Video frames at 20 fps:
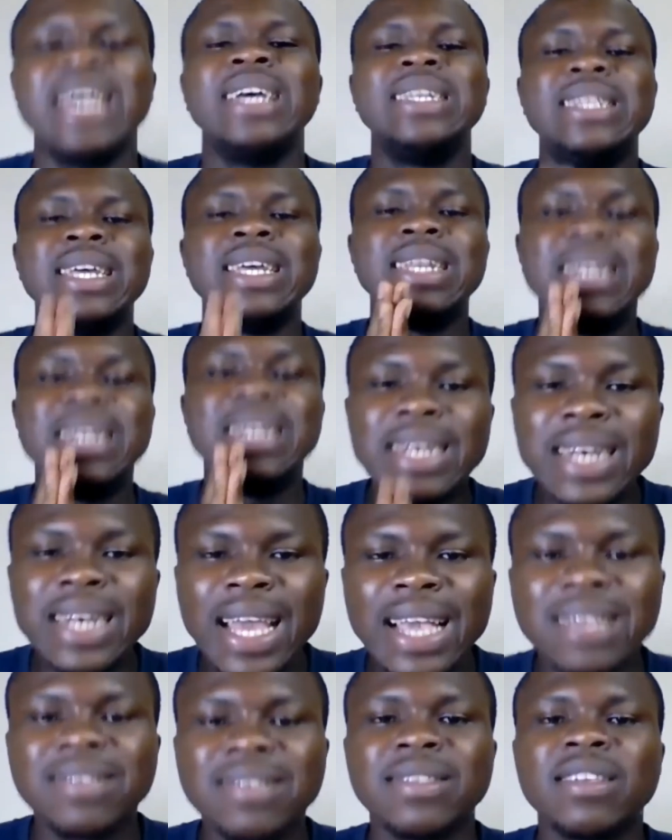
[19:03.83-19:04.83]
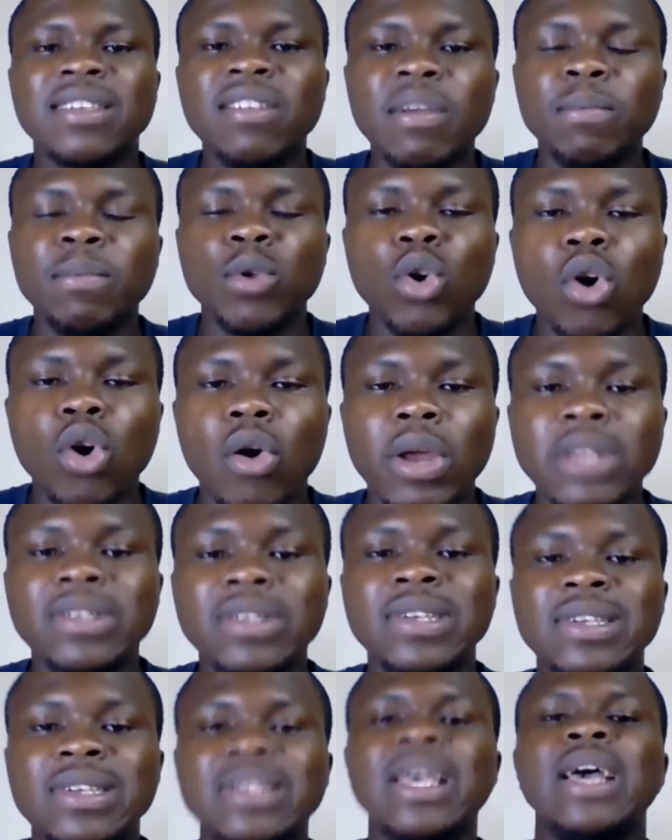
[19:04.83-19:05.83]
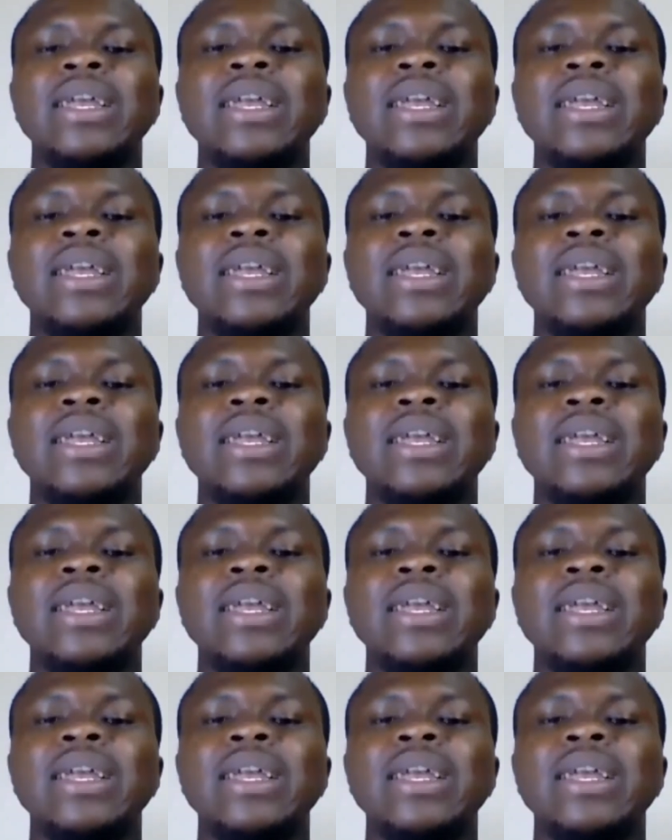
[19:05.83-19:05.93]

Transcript: the next cryptocurrencies